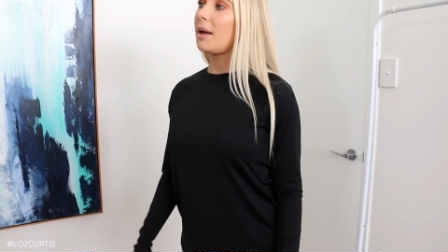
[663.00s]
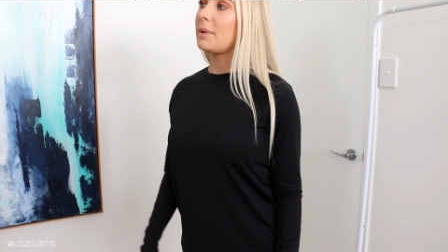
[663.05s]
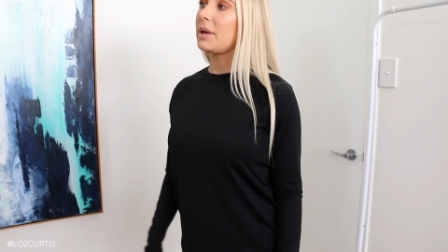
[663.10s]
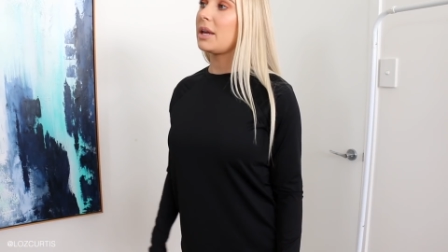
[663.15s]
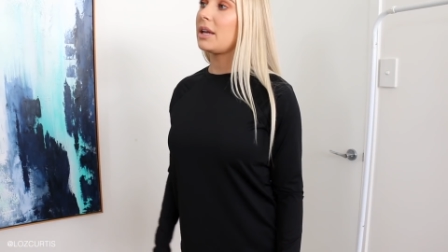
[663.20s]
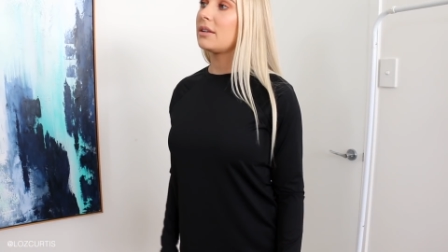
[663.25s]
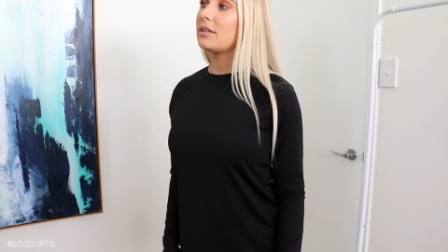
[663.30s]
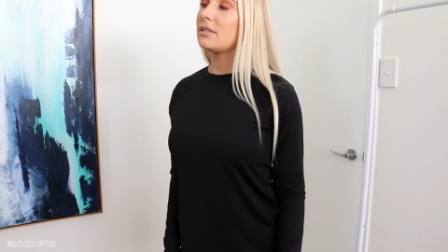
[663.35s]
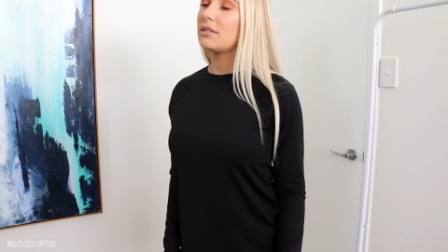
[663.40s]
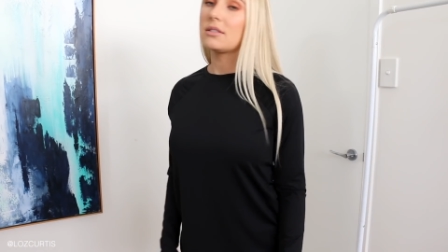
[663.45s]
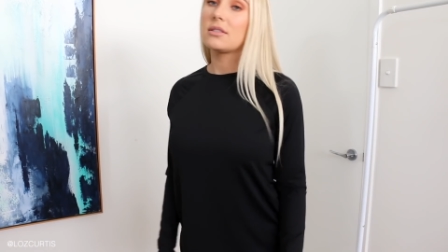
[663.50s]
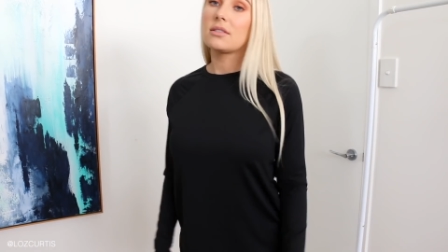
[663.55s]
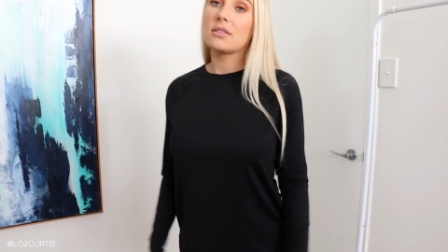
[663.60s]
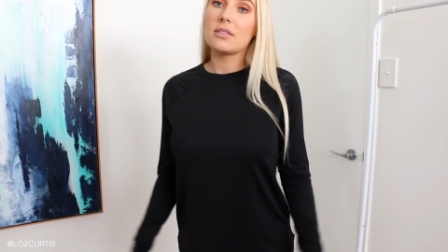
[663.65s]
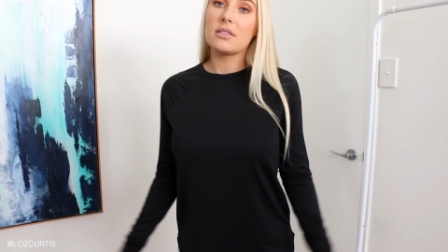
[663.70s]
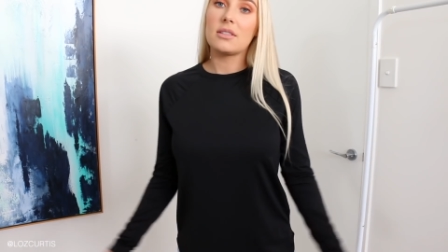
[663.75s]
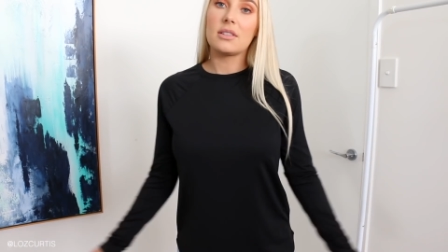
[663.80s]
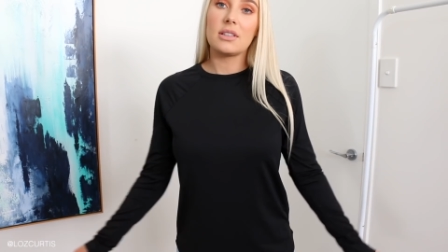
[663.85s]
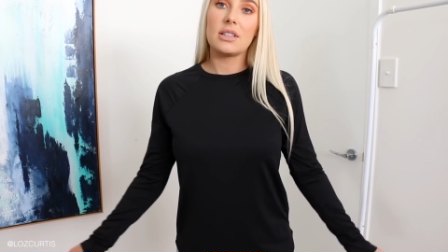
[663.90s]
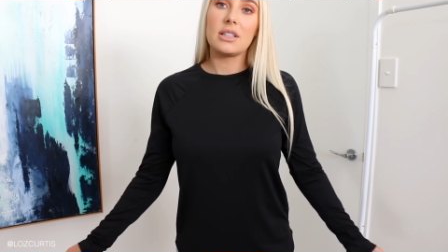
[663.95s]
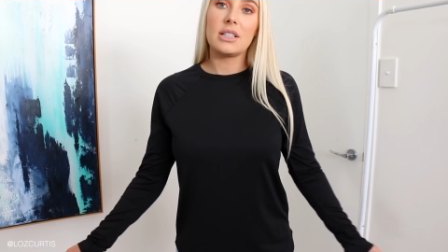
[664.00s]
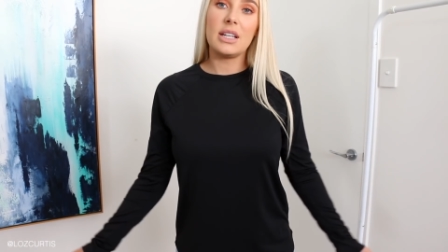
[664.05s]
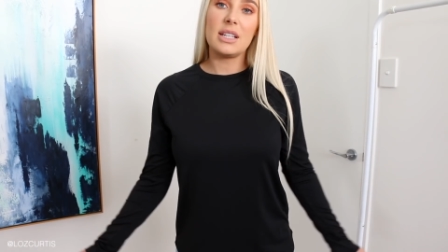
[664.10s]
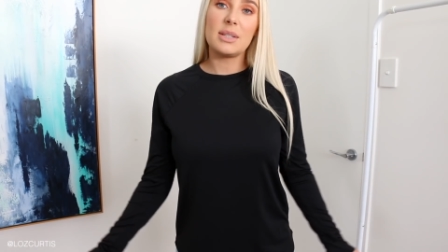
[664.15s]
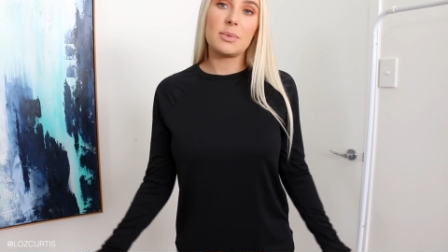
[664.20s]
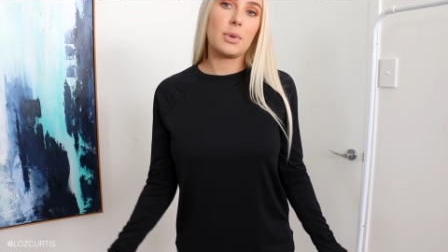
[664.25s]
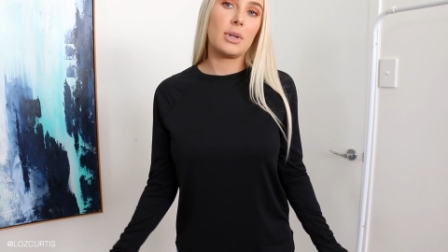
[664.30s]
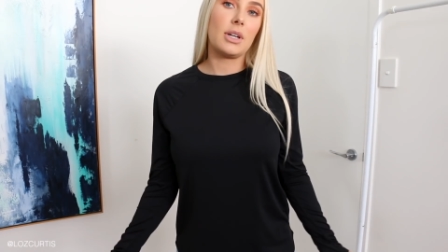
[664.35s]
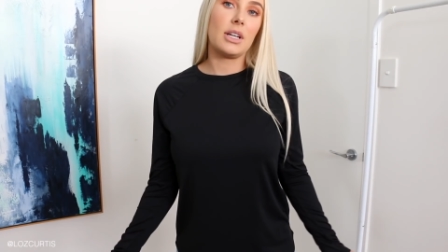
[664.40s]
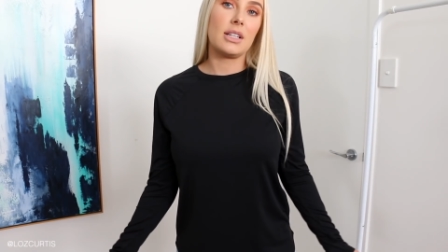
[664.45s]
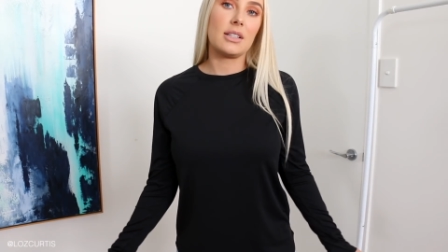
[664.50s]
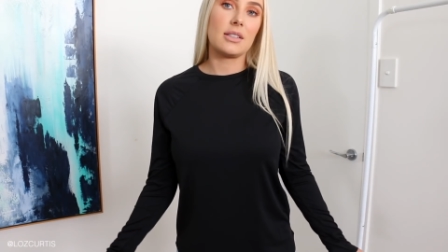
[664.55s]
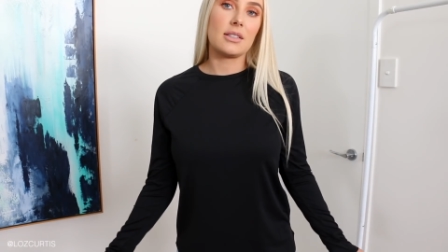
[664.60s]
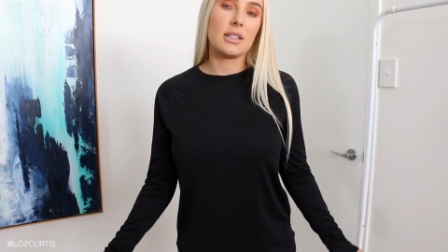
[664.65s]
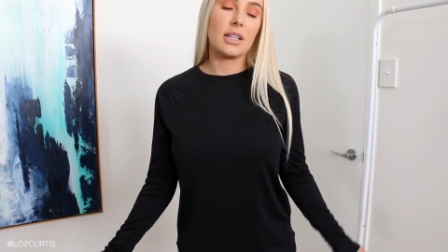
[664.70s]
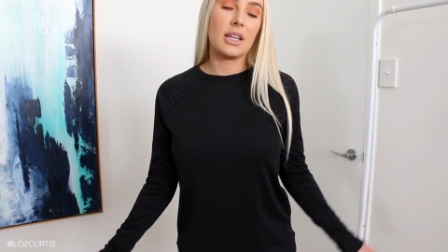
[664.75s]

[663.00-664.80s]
I mean, it is what it is.